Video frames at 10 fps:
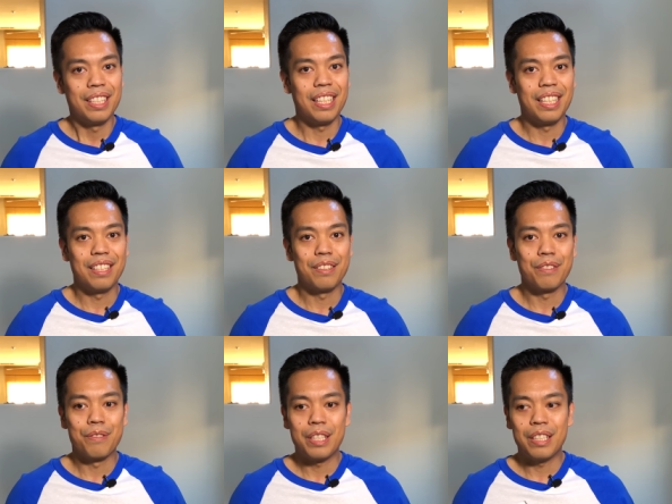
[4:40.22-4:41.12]
uh,
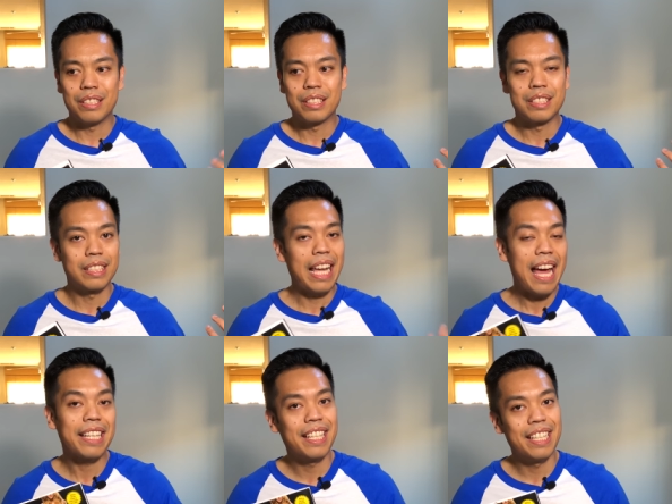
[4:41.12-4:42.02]
what else,
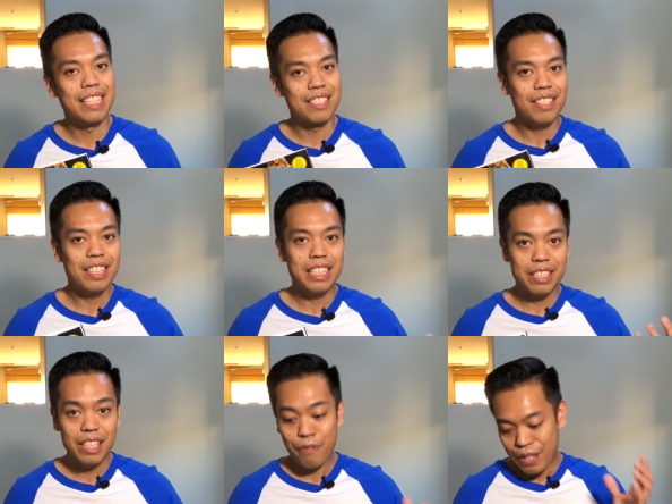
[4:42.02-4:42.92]
Atkins, all that
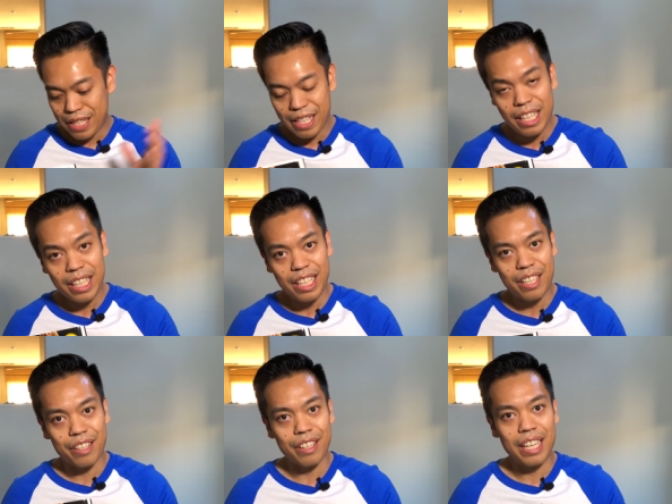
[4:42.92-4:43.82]
stuff is in
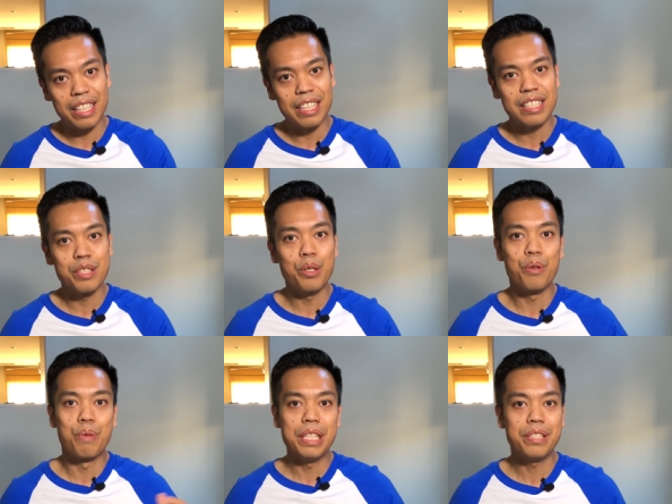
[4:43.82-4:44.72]
here, and they show
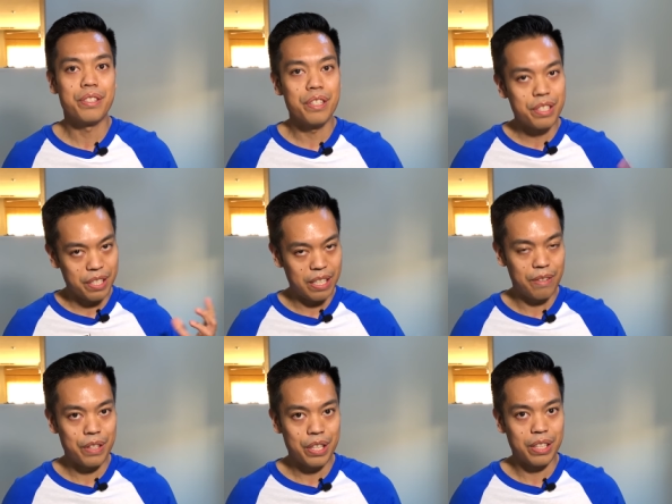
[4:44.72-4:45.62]
research and
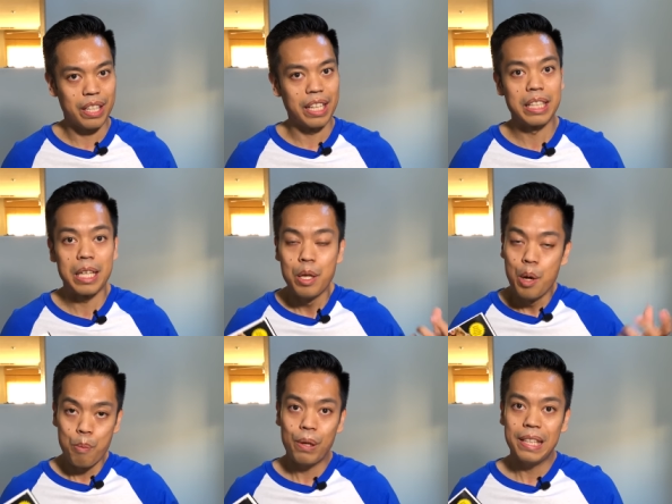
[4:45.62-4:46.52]
everything, and they
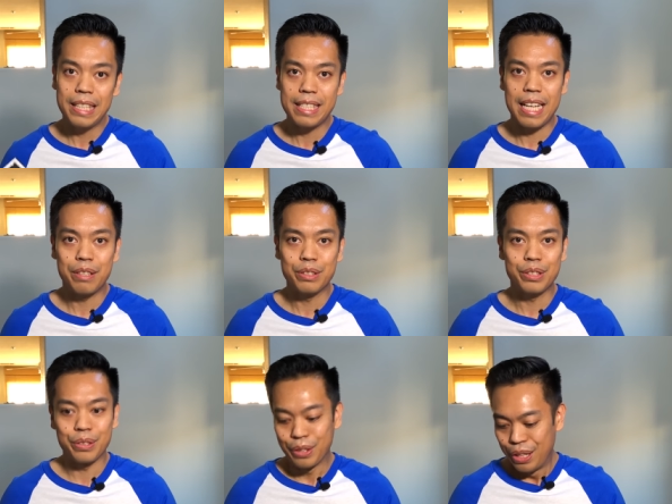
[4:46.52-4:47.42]
boil it down
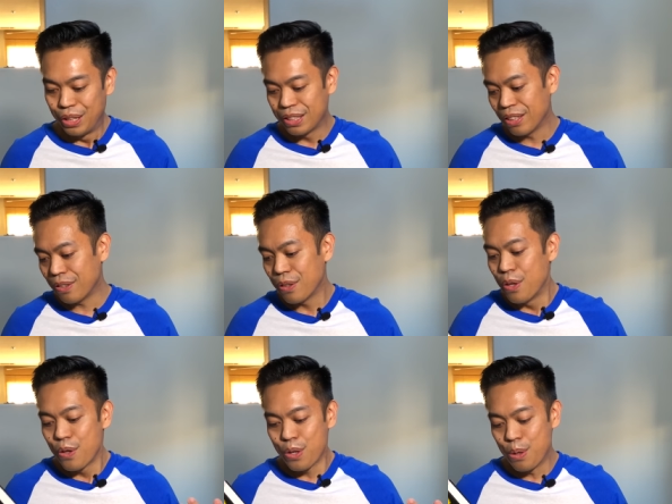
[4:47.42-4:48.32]
to. So
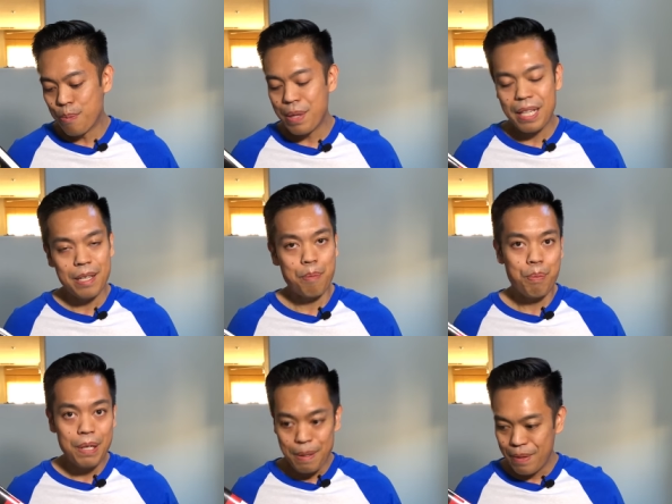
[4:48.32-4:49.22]
you'll be
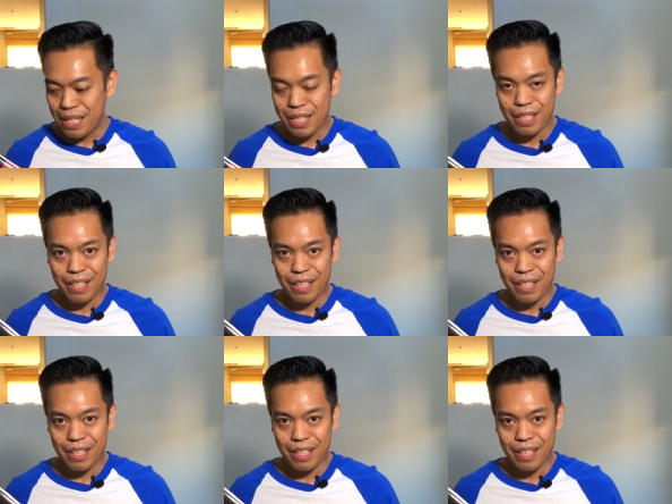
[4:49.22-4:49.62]
pretty much